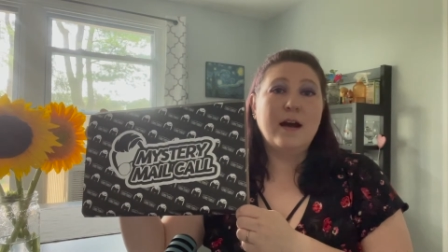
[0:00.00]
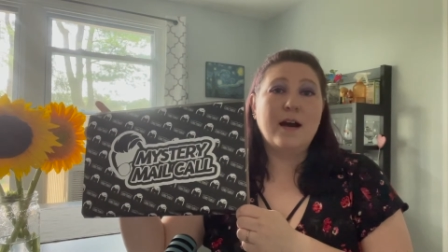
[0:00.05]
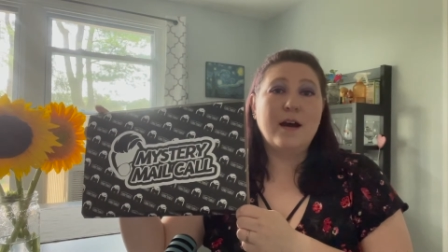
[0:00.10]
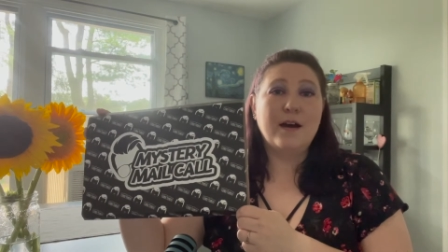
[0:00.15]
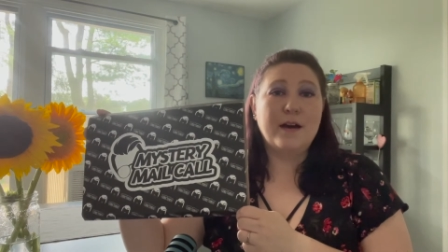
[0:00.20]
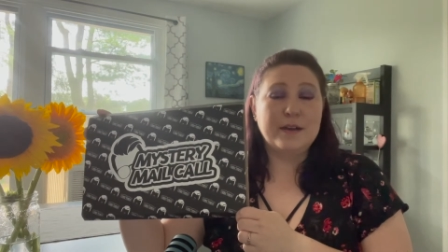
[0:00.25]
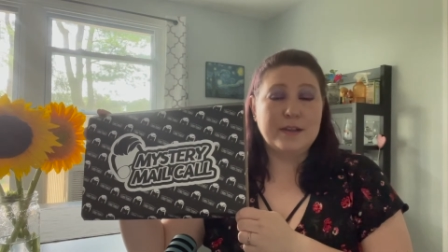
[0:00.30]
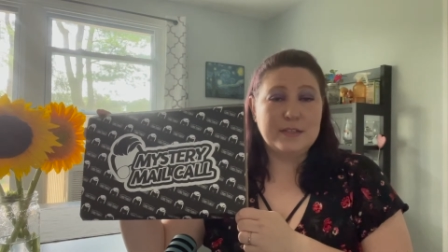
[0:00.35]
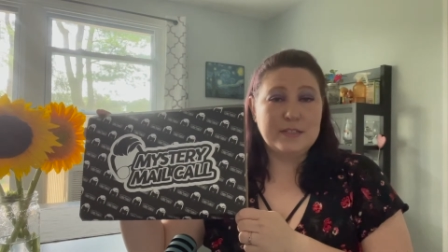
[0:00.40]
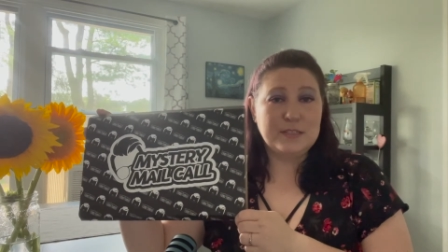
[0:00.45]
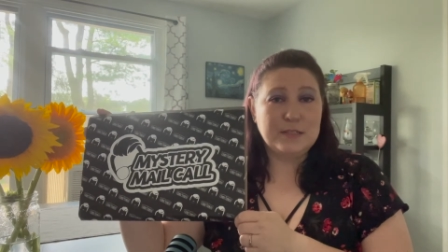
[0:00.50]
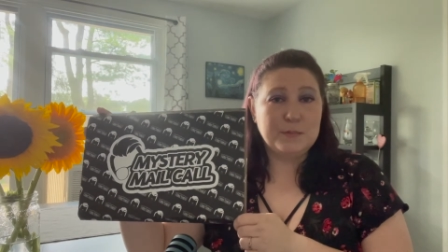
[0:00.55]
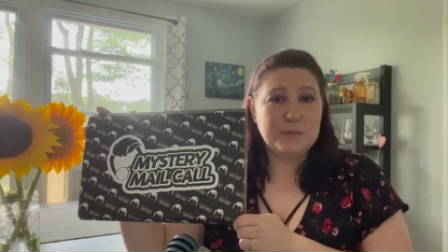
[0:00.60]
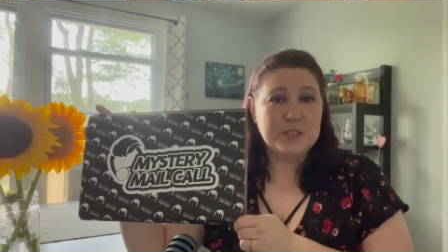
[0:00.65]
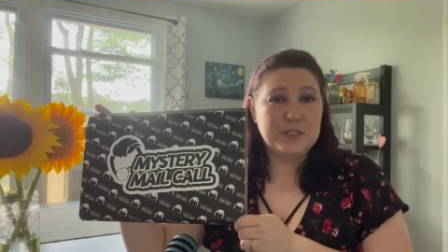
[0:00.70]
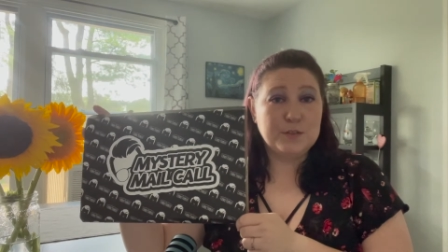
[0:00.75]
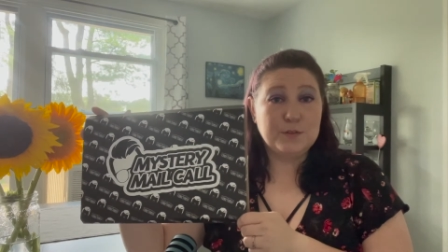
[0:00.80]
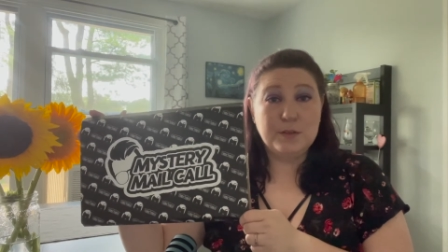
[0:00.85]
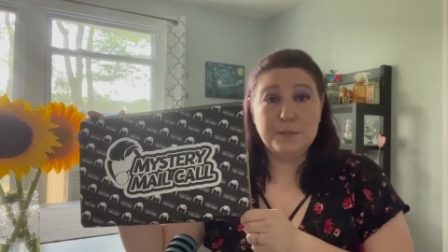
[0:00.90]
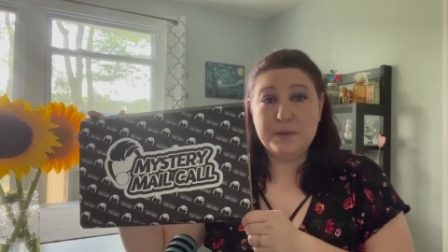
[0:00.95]
August
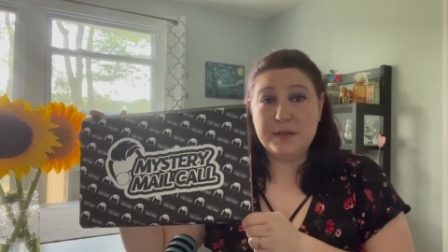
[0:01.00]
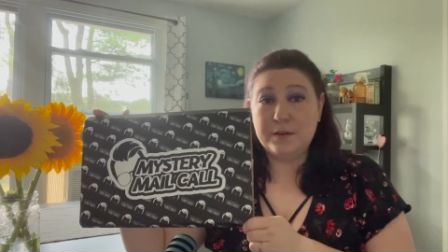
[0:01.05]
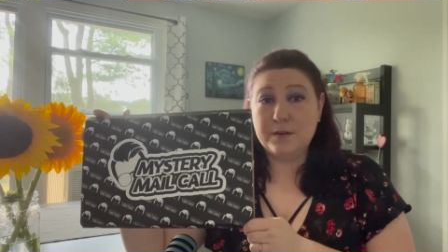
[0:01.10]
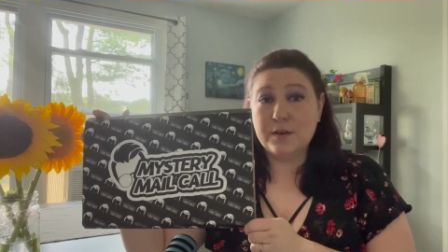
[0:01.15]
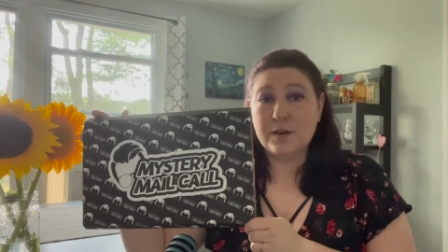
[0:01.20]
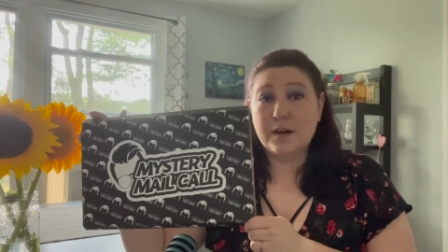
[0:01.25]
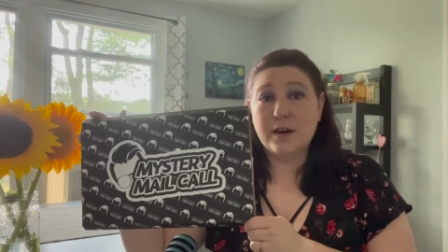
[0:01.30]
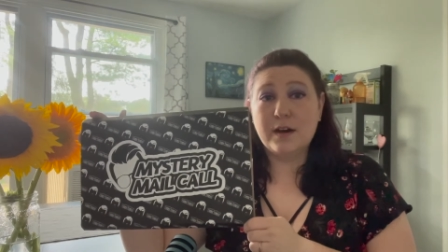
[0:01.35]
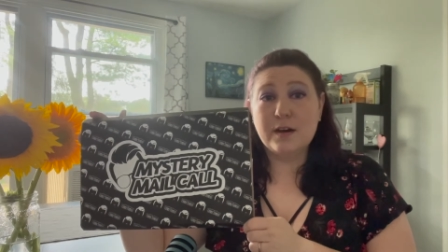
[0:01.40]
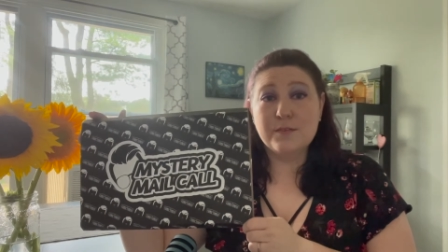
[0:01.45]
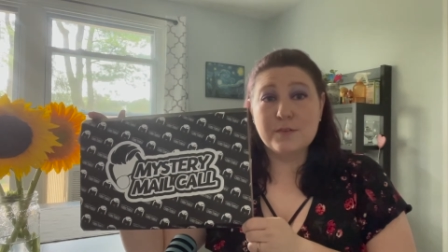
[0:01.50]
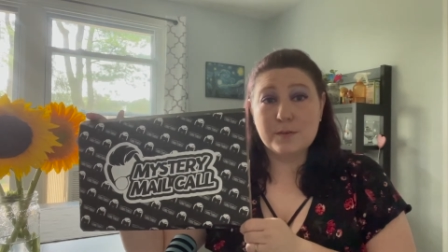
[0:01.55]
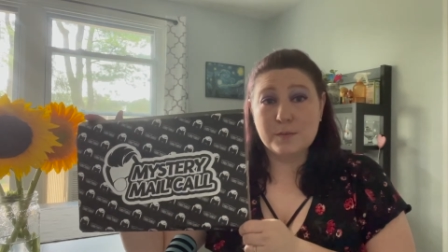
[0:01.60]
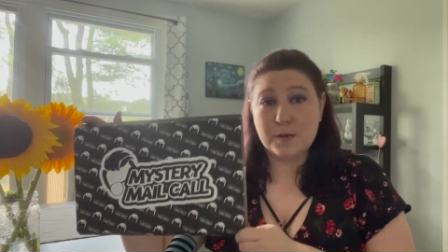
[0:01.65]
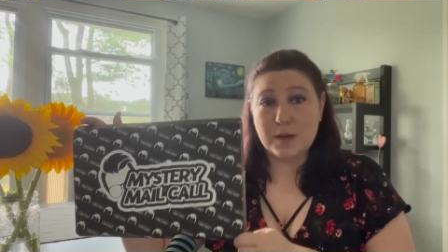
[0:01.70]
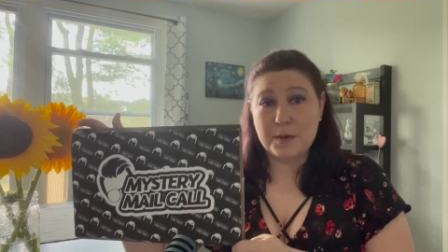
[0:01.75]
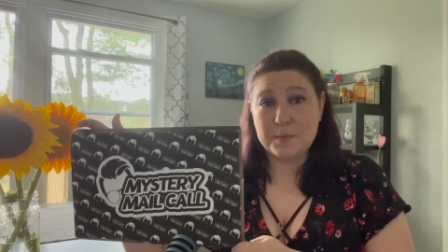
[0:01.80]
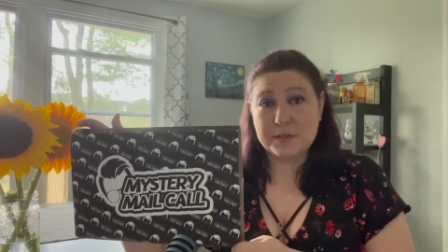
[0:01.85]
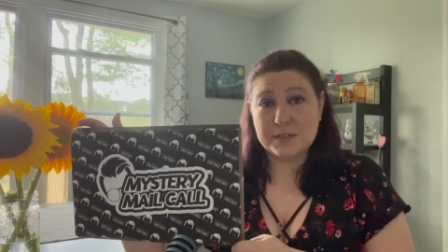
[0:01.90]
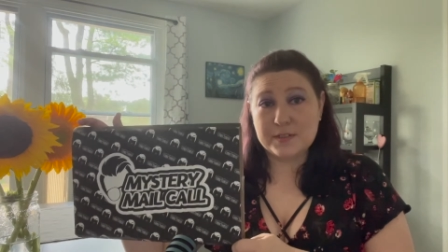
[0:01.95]
Mystery Mail Call
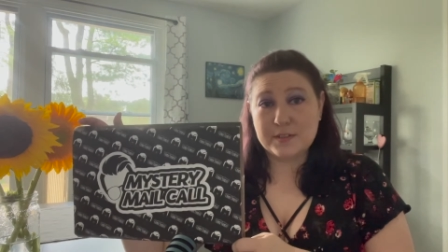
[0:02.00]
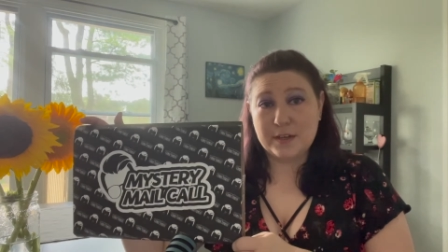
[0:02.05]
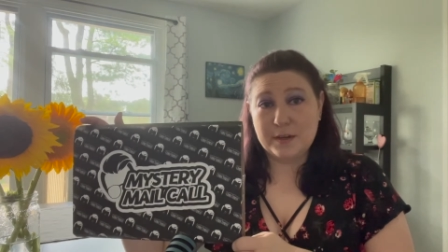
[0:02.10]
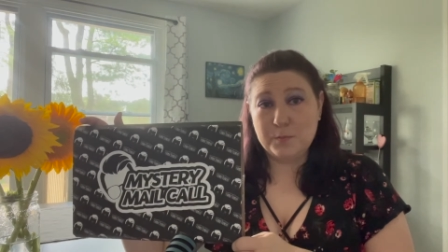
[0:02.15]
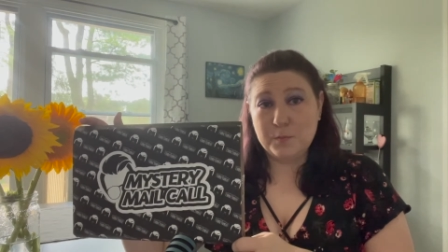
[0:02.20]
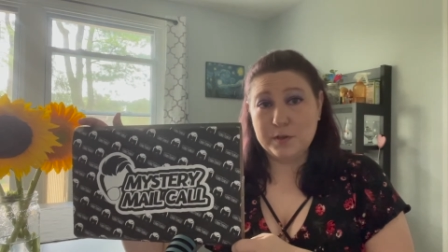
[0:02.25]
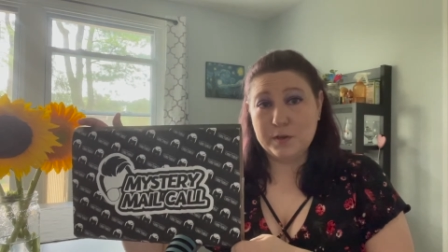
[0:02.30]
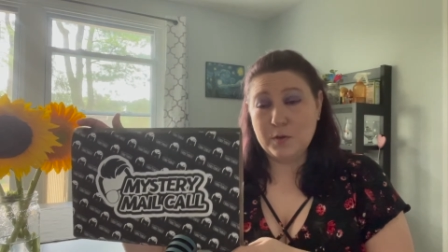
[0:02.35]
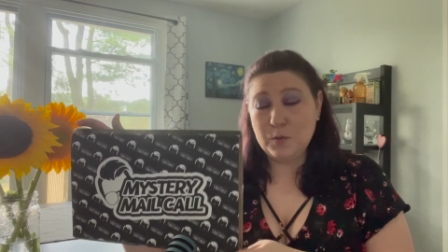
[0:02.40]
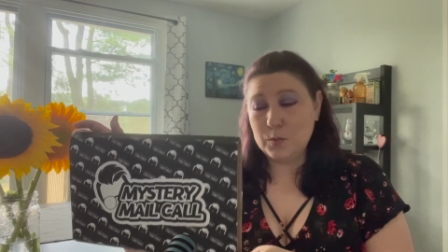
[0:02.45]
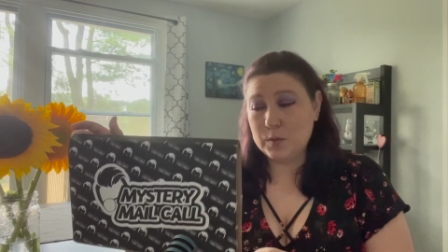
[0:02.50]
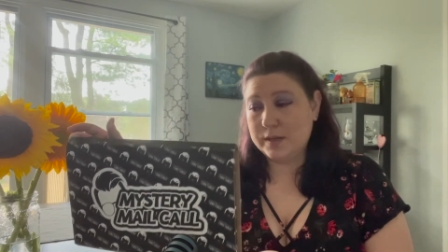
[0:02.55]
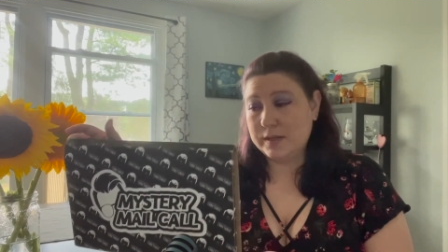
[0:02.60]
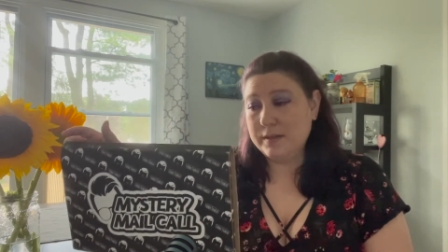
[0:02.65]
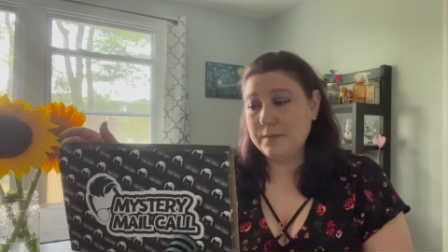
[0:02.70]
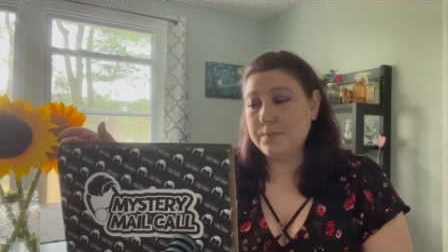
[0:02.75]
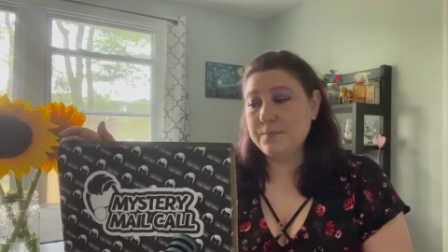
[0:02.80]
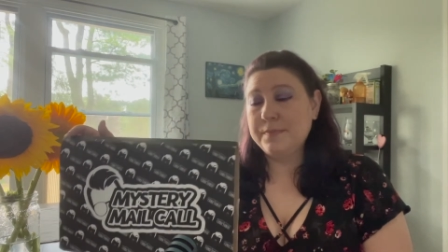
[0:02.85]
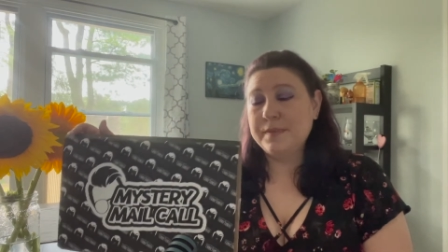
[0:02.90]
from Comic Tom 101.